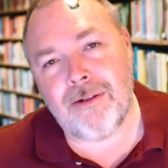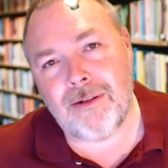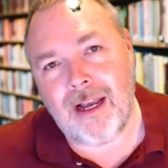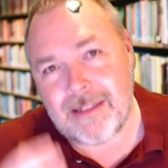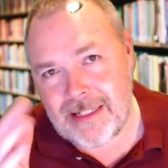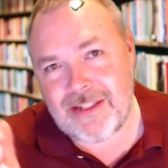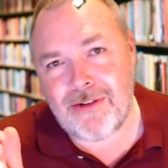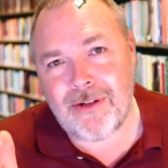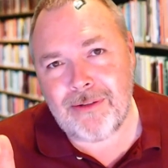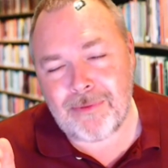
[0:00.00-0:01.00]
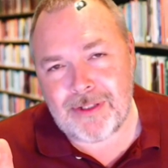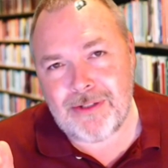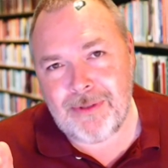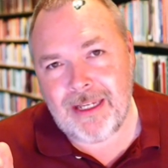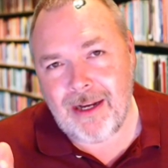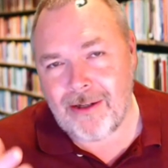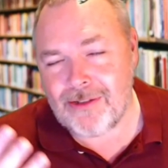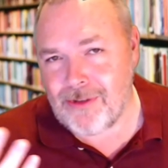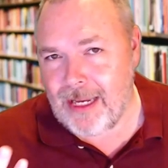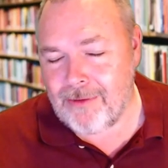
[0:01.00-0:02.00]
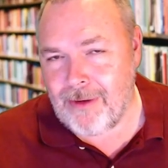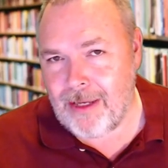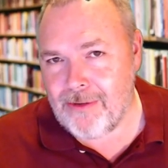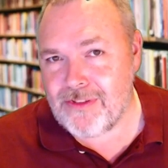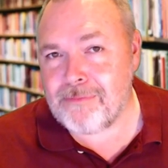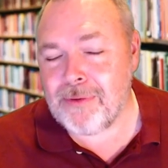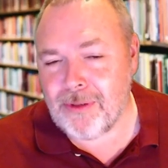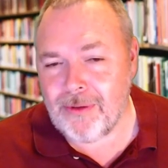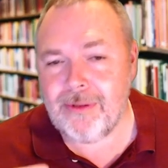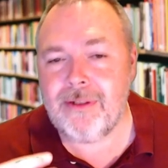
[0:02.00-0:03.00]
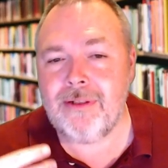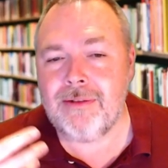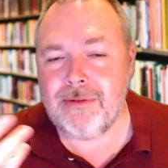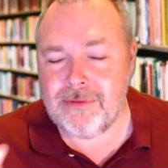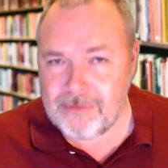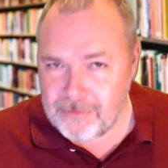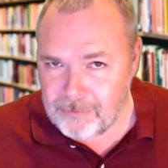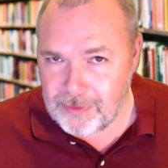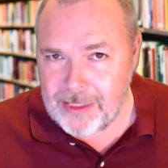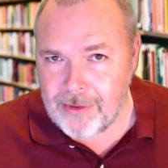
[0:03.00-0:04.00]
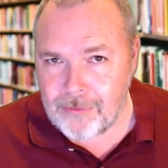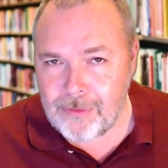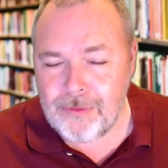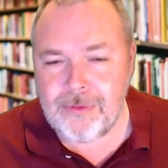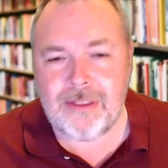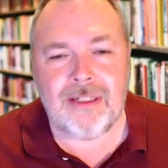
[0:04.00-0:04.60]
on Discord, we're doing our Dragon Riders of Pern read through.